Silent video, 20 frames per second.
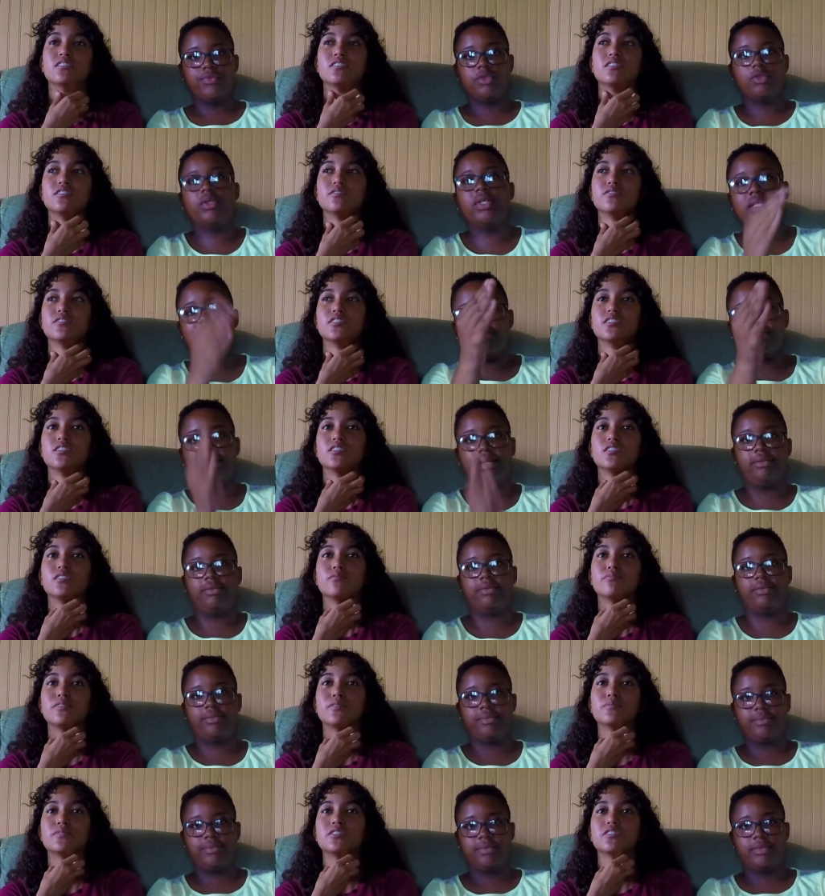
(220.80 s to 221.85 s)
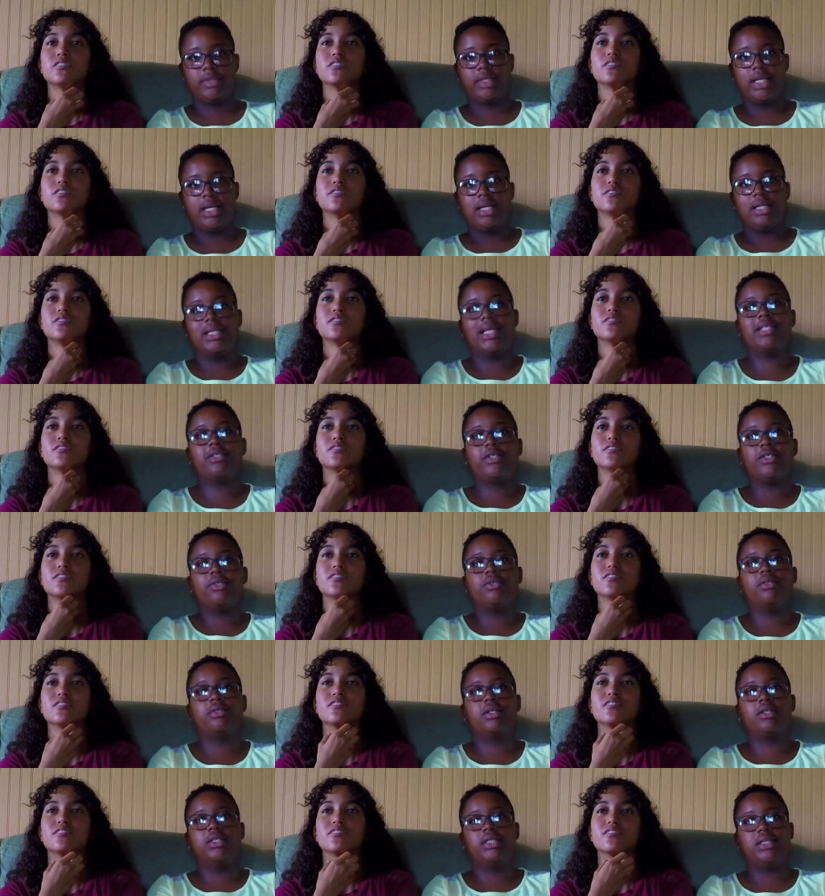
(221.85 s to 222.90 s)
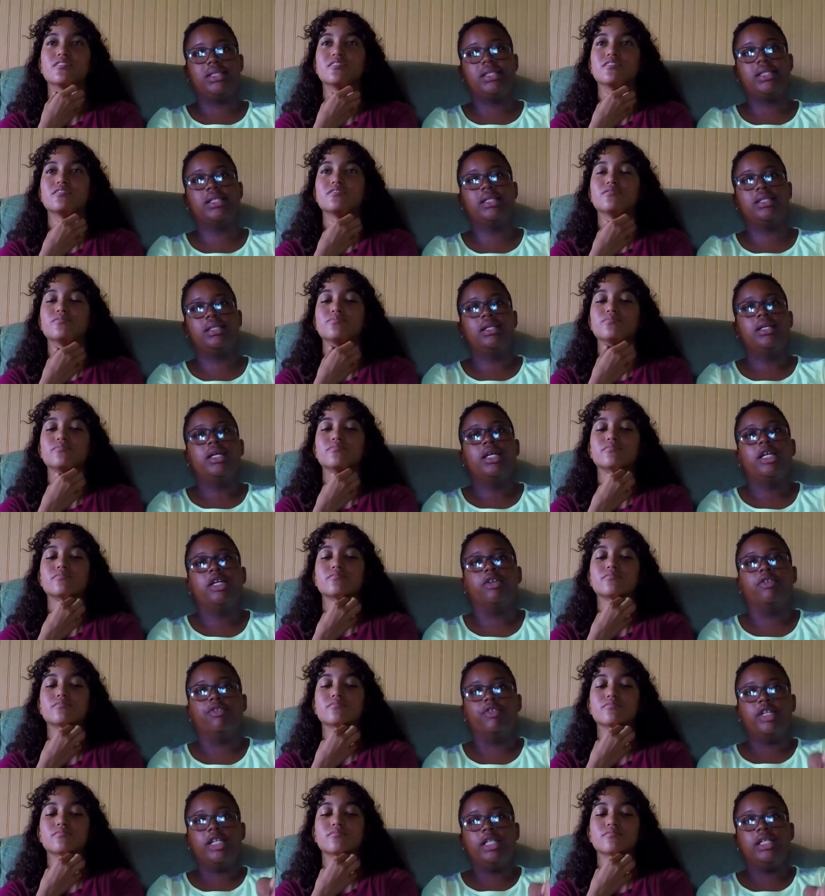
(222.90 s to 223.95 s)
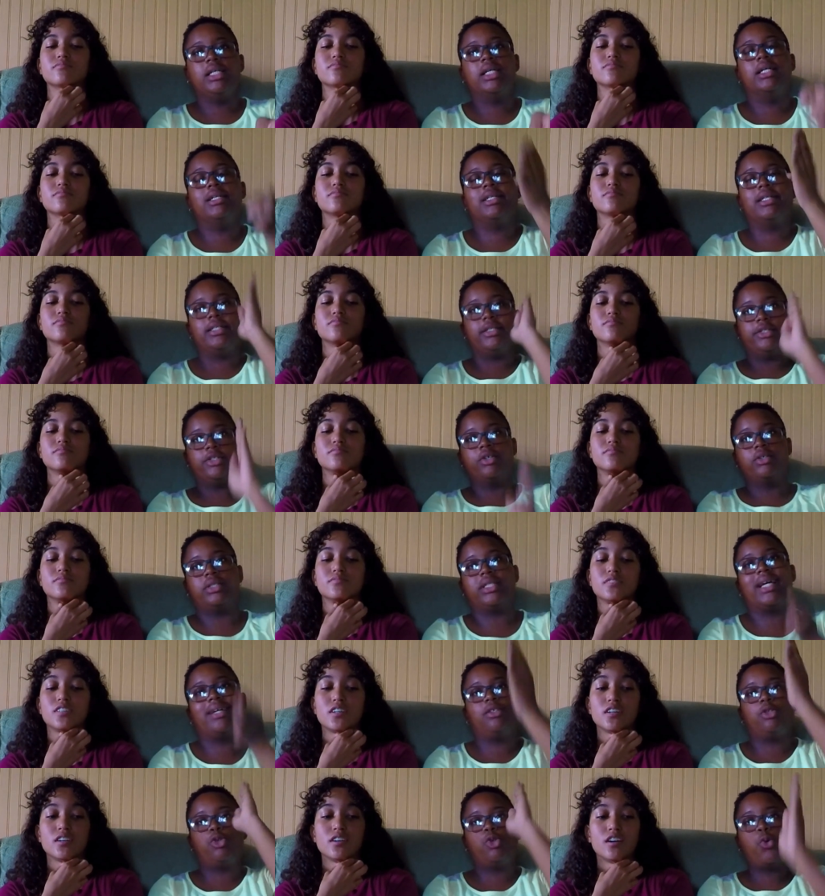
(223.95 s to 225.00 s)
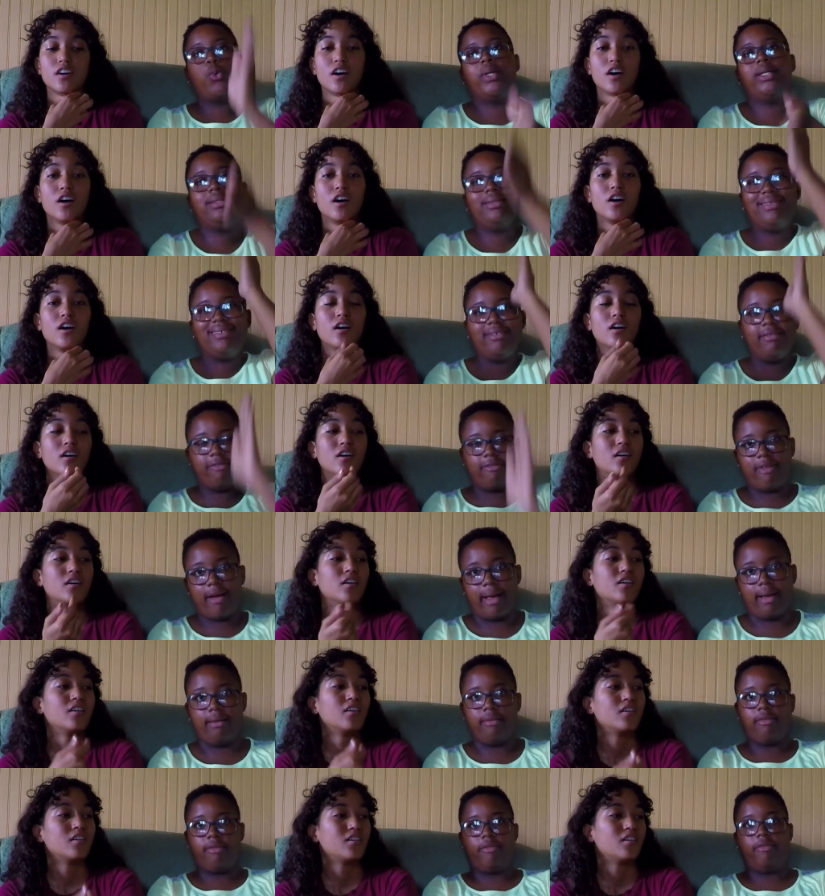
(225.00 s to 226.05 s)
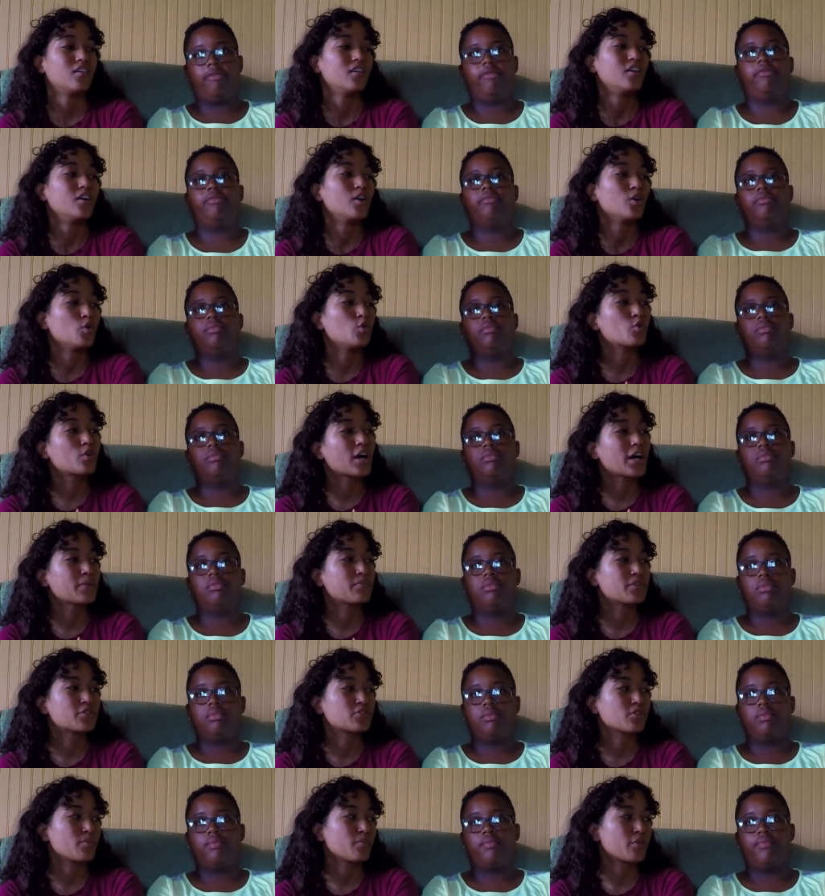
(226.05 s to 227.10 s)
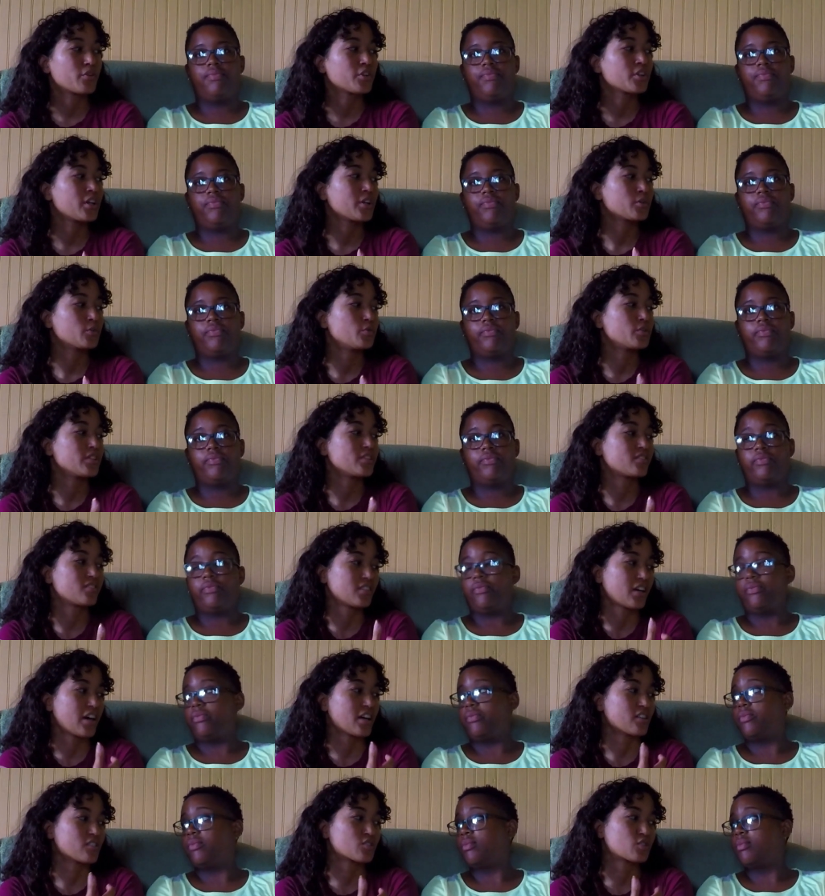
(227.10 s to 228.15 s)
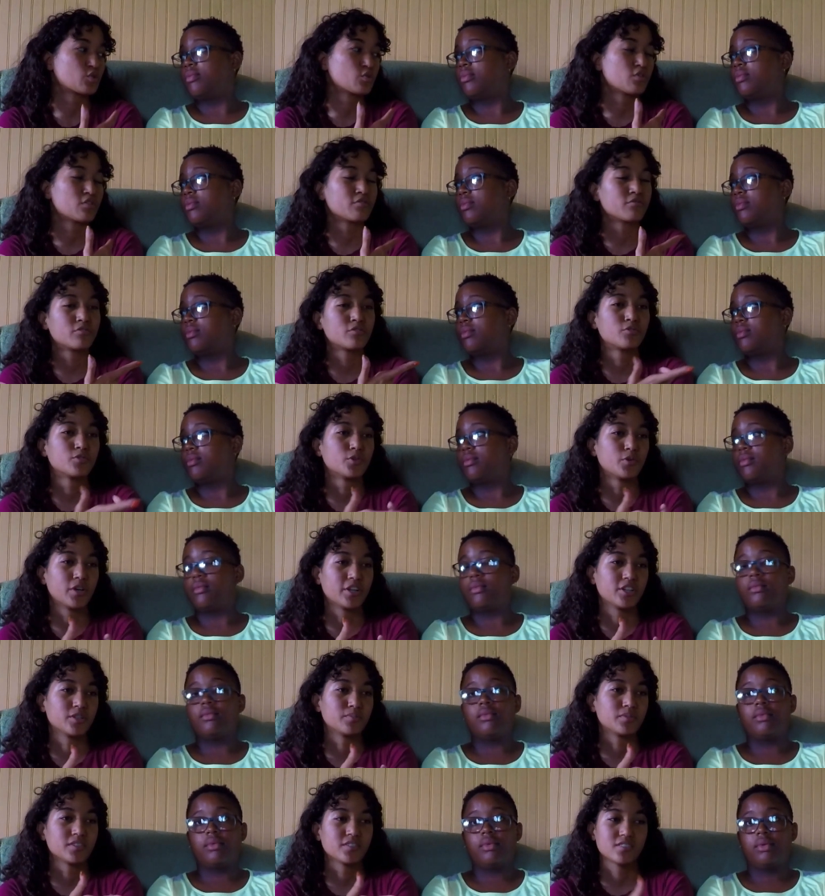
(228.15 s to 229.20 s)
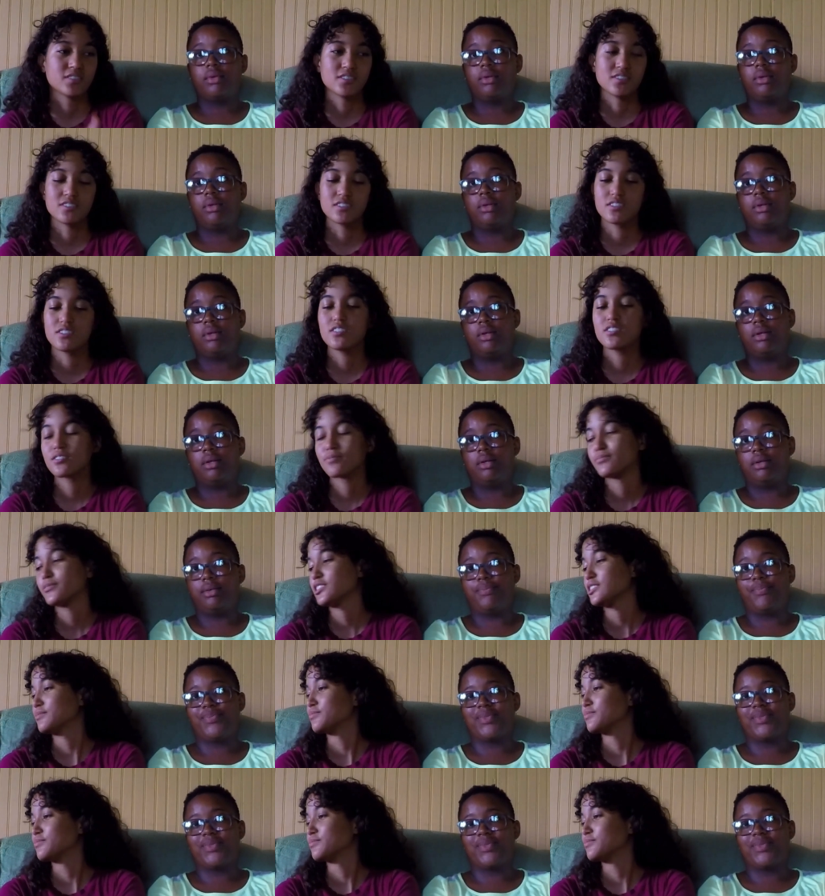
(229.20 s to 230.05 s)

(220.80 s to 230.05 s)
Speaker 1: 25. Uh-huh. That's when you're considered really an adult at 25.
Speaker 2: Look at me, somebody that good in science don't even know where the percentile
Speaker 1: is.